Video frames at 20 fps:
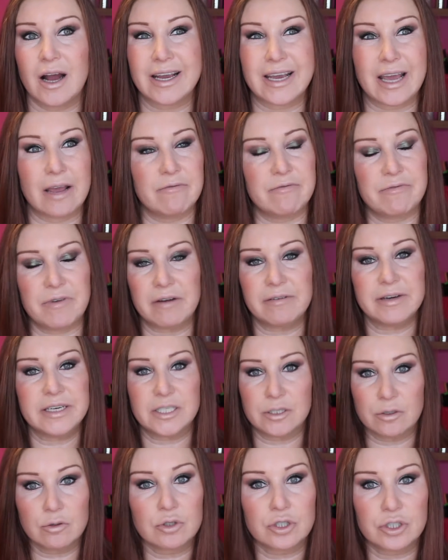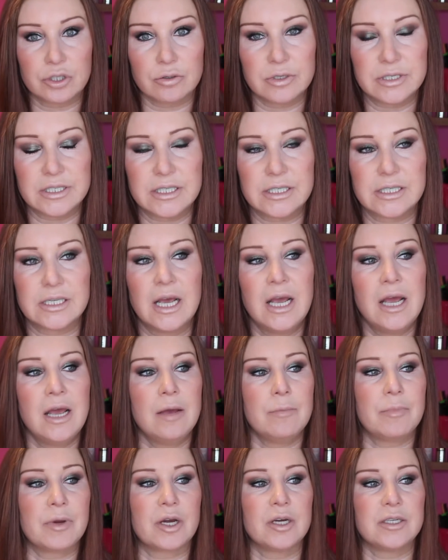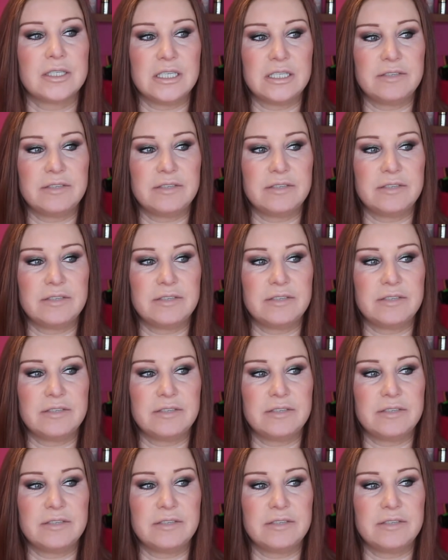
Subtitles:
I get very sore joints because